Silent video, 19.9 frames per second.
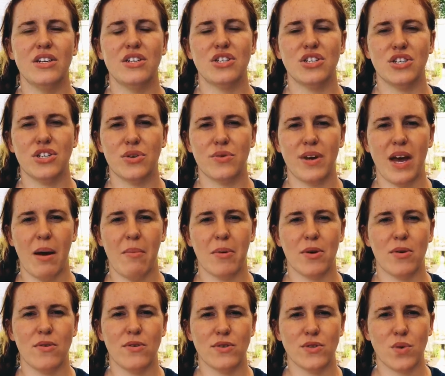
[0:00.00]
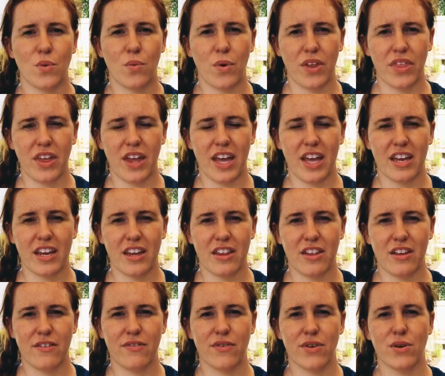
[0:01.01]
Two chemicals within
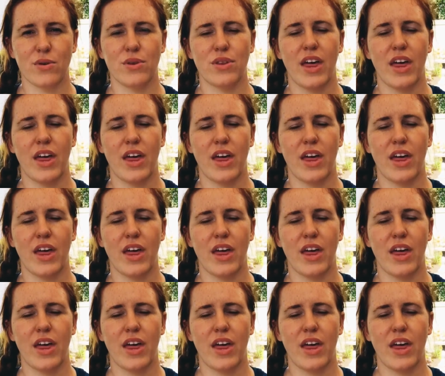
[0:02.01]
the fruit